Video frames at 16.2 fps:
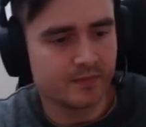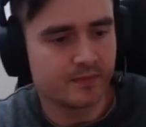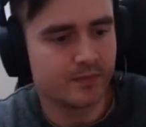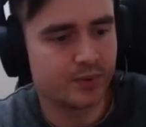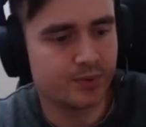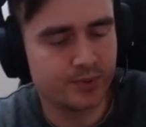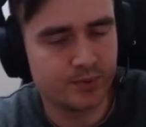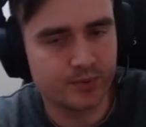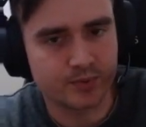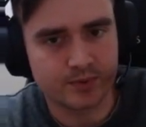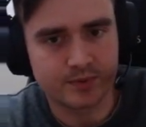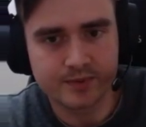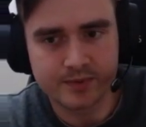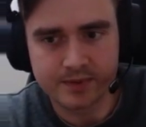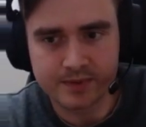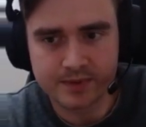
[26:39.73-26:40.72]
Phew.
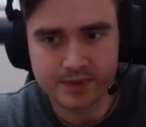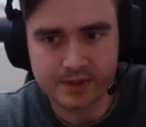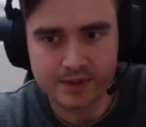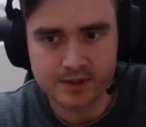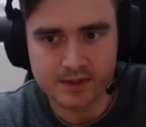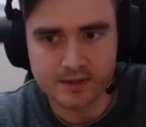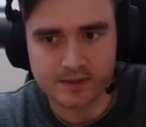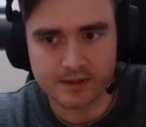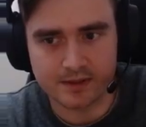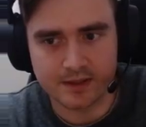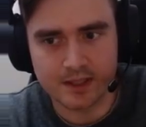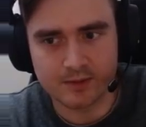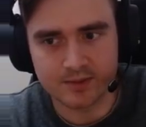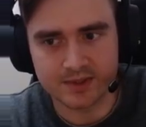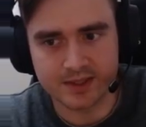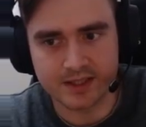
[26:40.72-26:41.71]

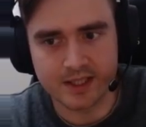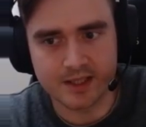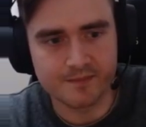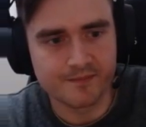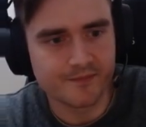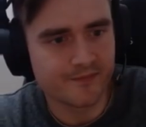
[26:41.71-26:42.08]
That was a game.